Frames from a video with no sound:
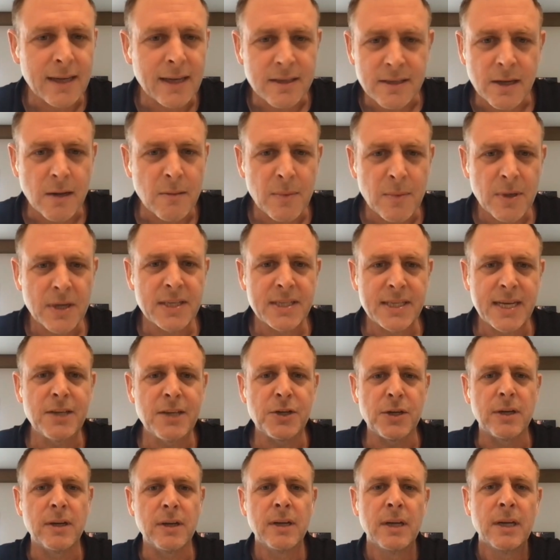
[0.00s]
It's not my
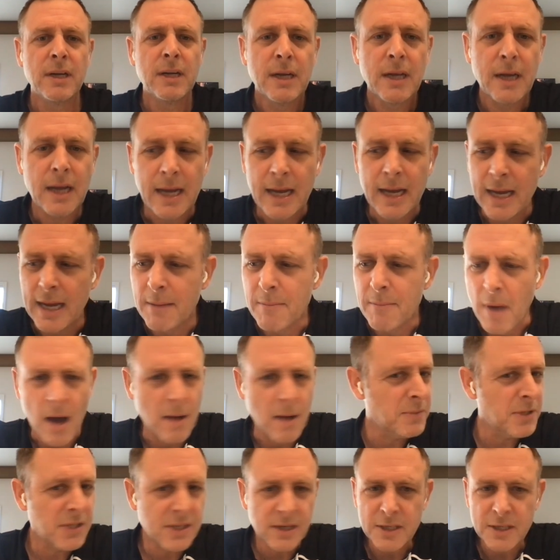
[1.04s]
intention.
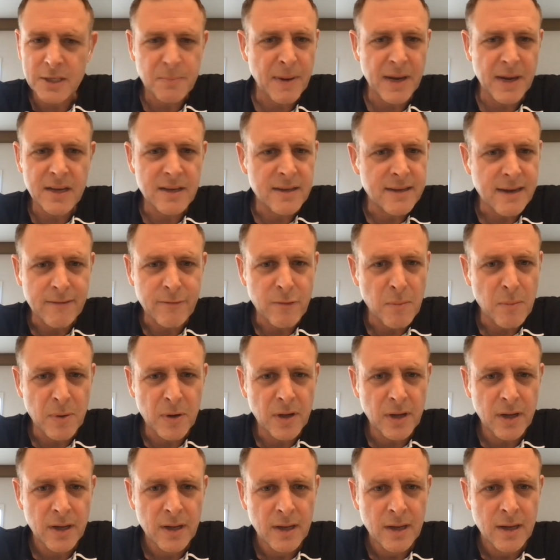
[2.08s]
I'm still speaking to everybody.